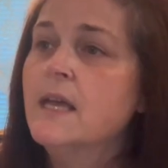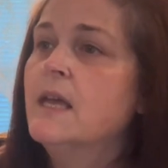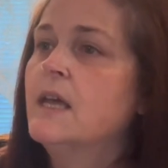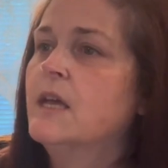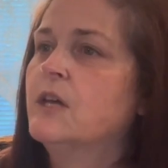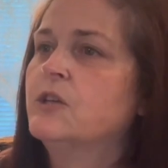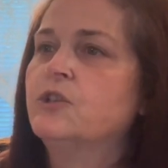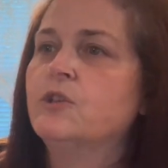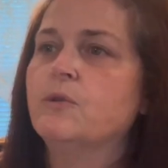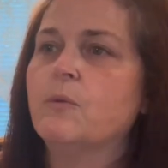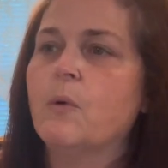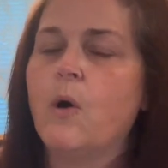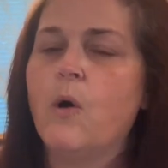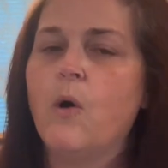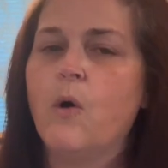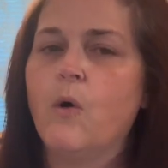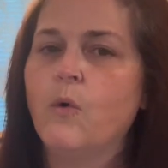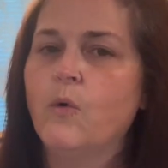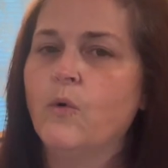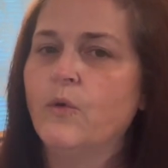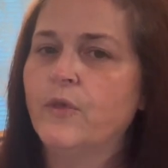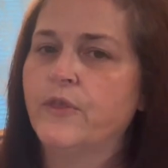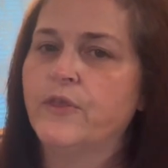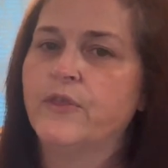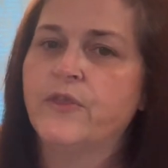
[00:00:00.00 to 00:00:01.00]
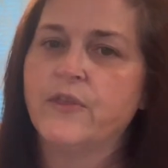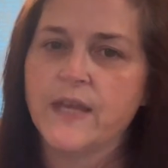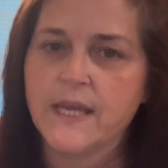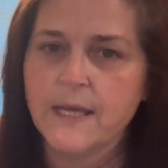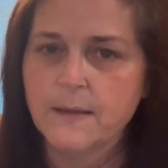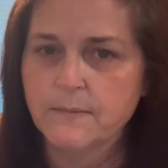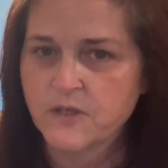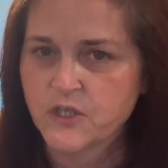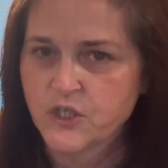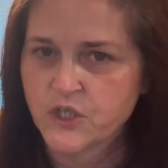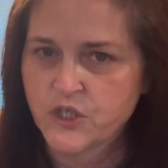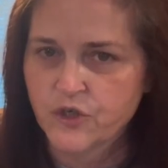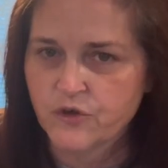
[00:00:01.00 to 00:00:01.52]
and do a whole
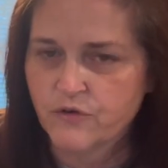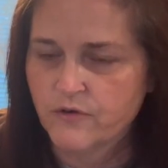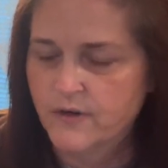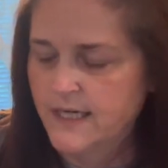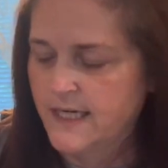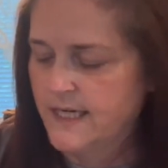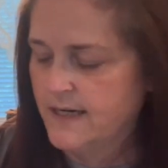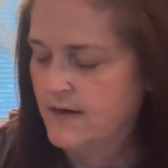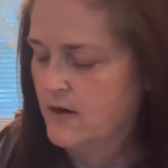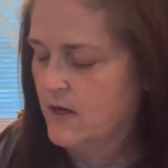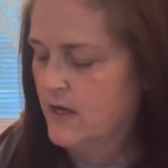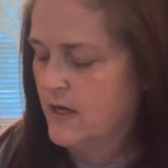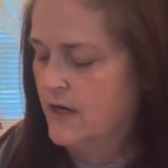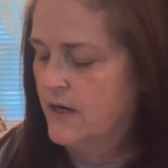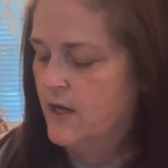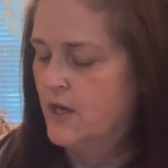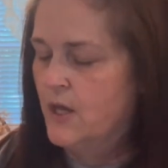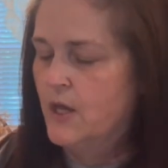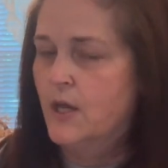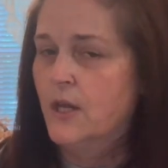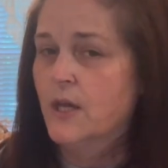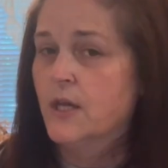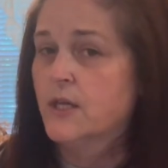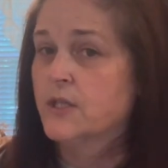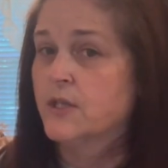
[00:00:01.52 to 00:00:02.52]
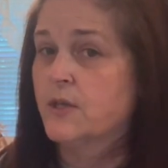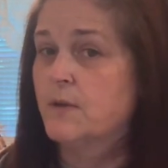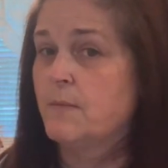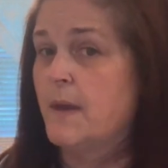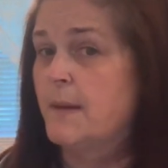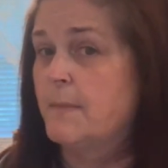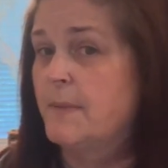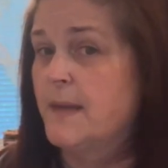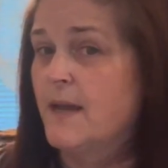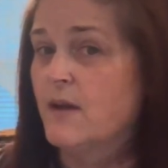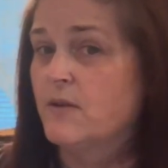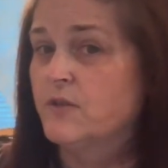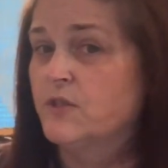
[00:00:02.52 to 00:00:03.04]
themed tree on. So
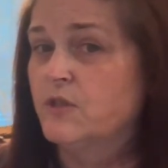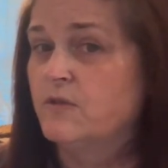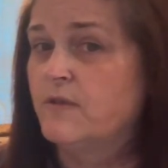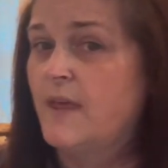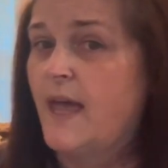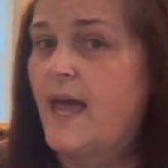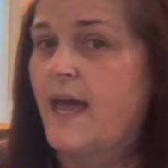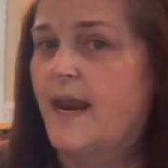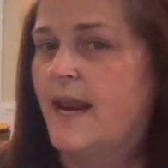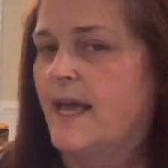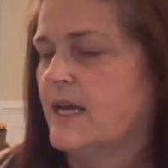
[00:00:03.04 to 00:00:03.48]
maybe I'll do that.